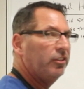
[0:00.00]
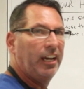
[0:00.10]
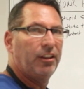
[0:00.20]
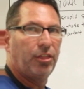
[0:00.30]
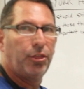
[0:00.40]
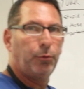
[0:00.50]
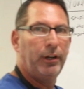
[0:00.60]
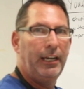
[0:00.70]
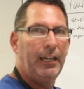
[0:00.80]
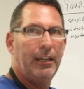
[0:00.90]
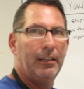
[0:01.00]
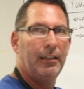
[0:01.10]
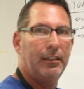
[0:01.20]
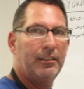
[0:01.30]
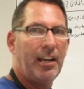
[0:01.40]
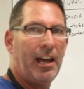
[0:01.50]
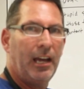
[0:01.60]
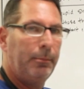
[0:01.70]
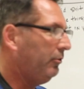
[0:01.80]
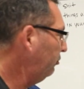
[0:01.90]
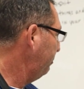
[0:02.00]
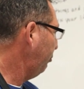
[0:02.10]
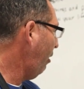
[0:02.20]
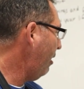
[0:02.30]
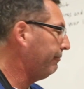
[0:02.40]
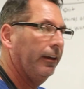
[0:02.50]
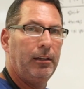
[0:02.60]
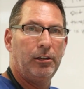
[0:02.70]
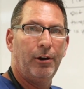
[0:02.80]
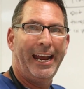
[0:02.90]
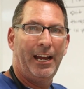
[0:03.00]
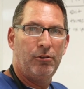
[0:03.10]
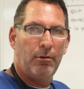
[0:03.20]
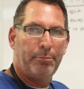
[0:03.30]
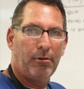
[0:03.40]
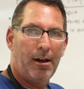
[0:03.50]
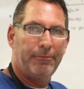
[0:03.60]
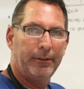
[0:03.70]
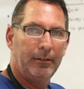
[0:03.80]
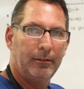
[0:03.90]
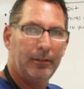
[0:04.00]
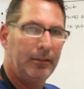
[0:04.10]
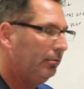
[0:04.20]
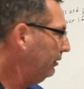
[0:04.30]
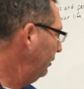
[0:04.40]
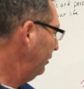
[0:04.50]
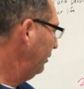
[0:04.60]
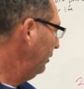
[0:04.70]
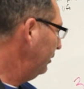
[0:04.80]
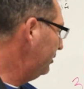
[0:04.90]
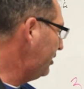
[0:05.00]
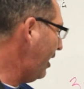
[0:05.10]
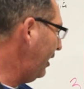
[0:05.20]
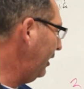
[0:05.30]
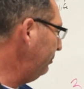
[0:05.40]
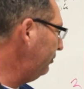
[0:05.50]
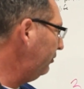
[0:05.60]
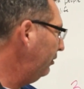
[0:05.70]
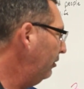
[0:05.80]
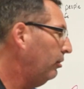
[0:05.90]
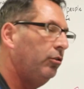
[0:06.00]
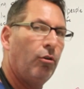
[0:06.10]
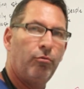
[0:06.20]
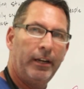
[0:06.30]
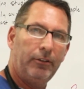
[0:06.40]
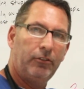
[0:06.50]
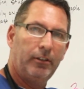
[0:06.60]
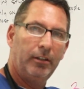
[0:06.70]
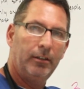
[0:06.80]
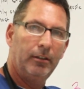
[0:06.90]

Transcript: take three times your profit, your annual profit, times your risk,